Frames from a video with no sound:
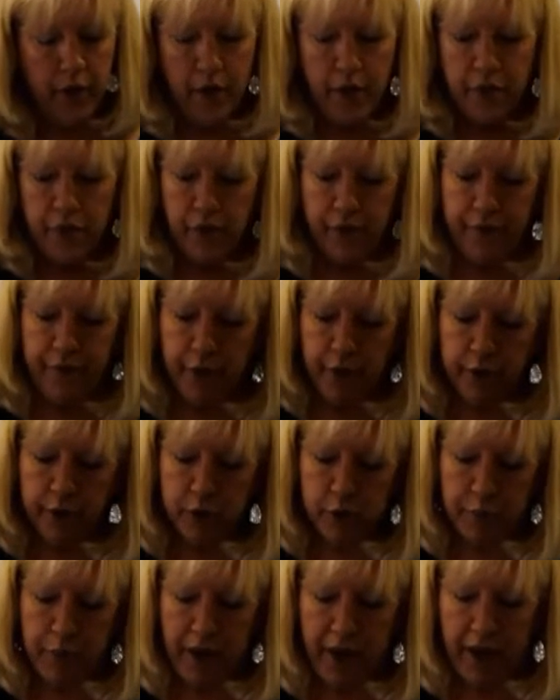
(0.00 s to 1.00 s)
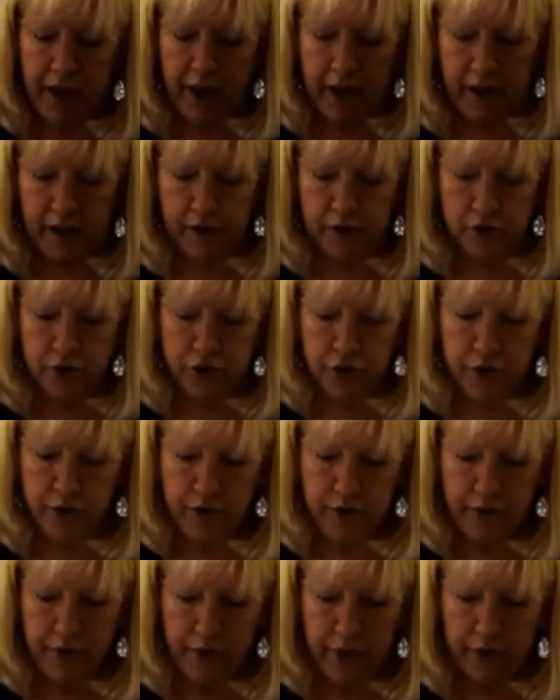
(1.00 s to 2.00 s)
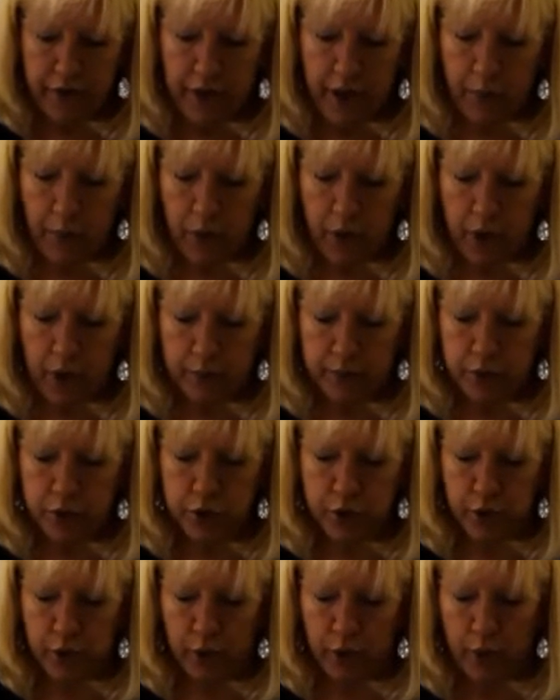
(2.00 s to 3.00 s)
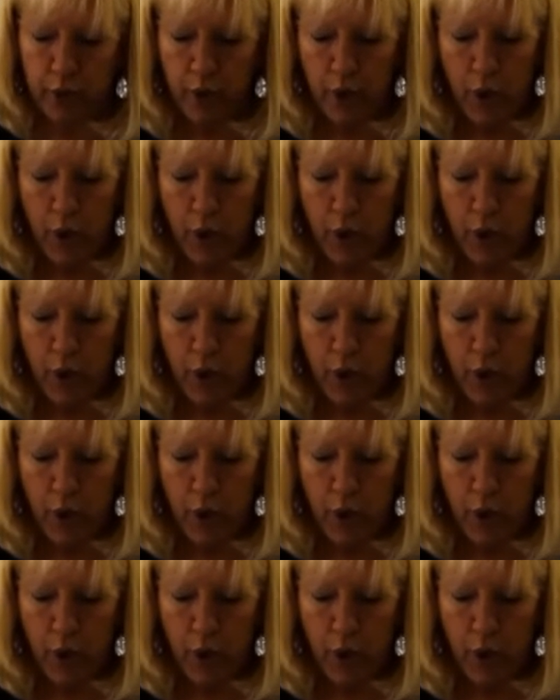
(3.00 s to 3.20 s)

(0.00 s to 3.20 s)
the first page that they will come to